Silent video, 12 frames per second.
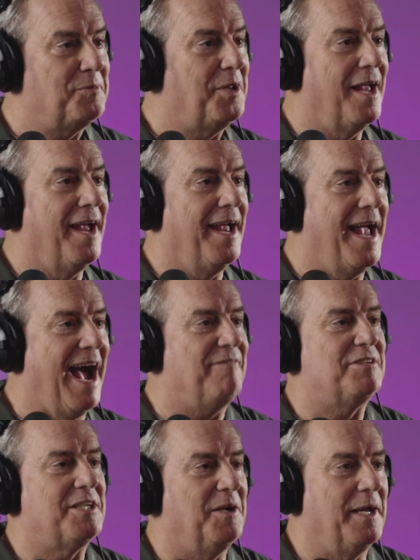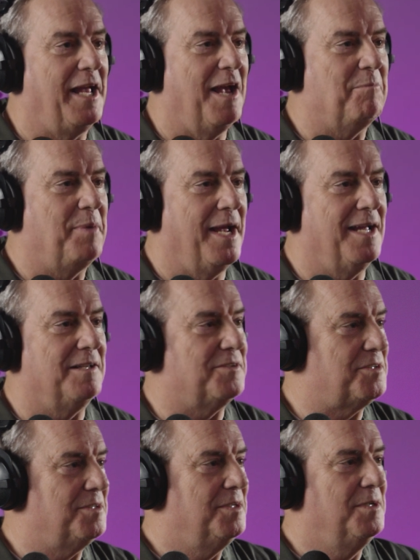Okay, adversary
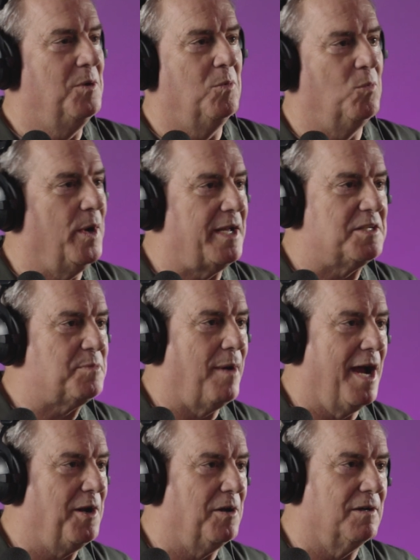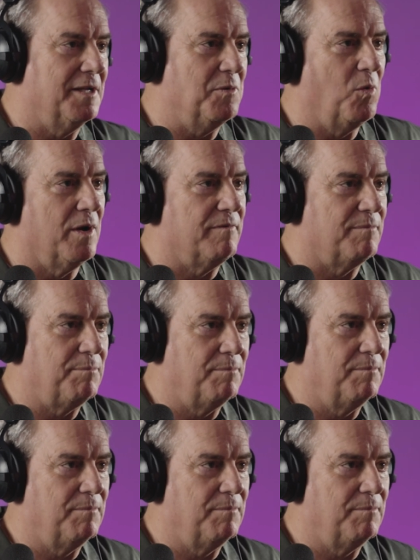campaigns, Wicked Spider in one